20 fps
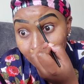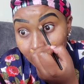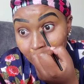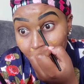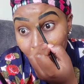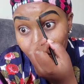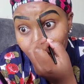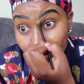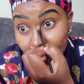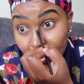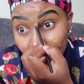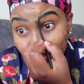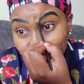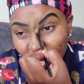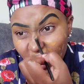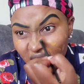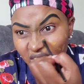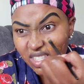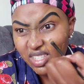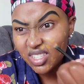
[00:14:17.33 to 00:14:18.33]
he could have
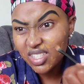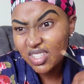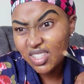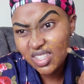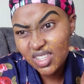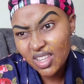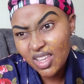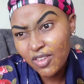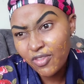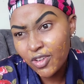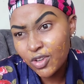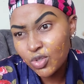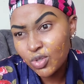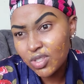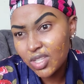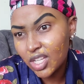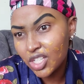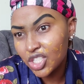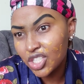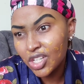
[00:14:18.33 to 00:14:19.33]
asked, if it
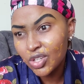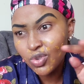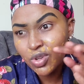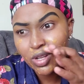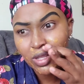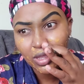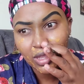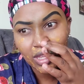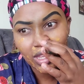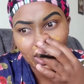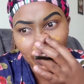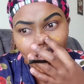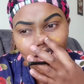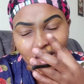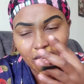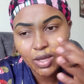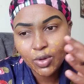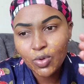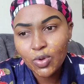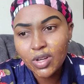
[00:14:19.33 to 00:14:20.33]
was a genuine thing,
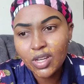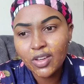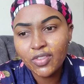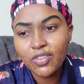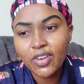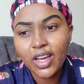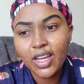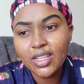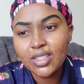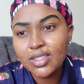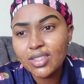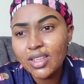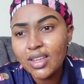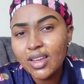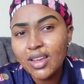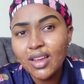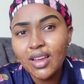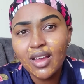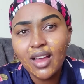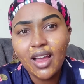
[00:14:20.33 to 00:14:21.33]
he could have asked
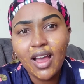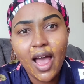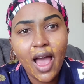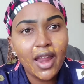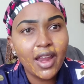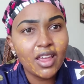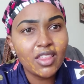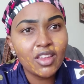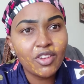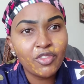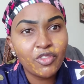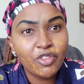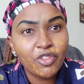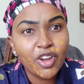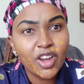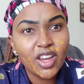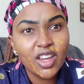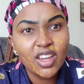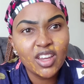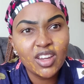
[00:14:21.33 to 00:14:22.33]
another
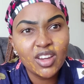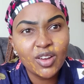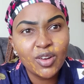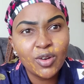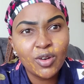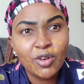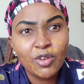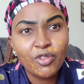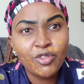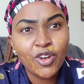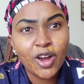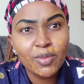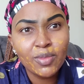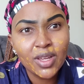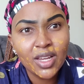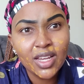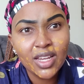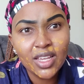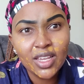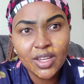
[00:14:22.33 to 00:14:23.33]
friend or
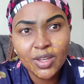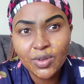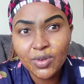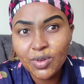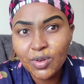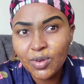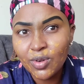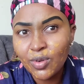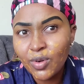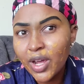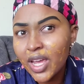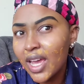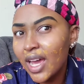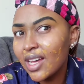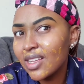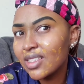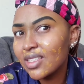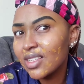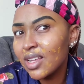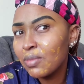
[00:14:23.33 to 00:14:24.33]
family, you know, why
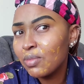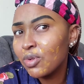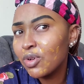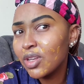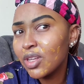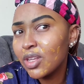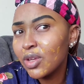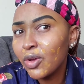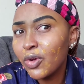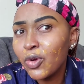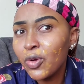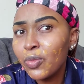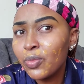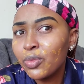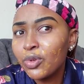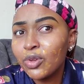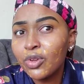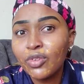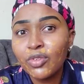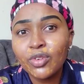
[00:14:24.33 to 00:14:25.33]
ask somebody
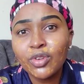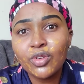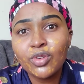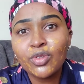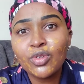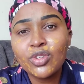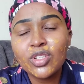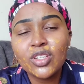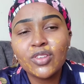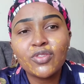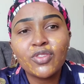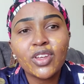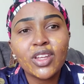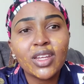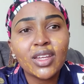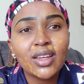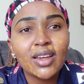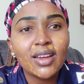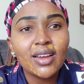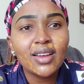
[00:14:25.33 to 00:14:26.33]
whom you're not
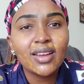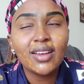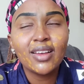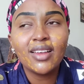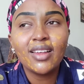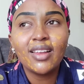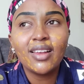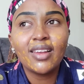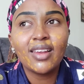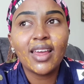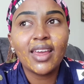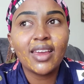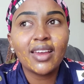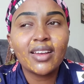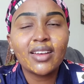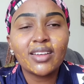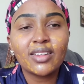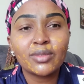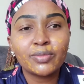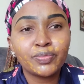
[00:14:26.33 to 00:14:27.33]
even
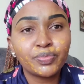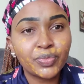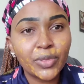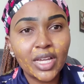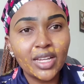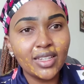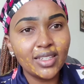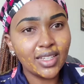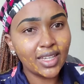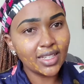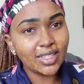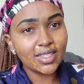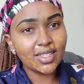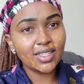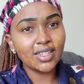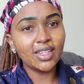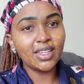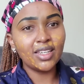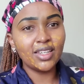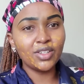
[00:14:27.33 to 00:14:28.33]
like
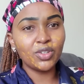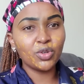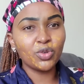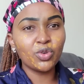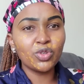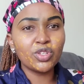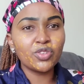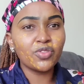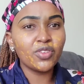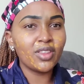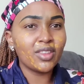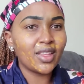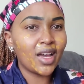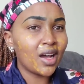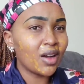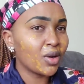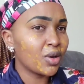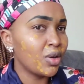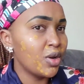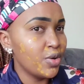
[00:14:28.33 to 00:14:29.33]
dating, you're not even
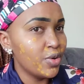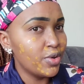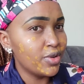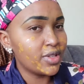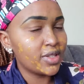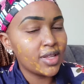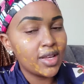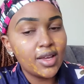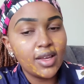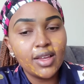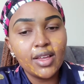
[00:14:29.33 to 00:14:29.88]
that close.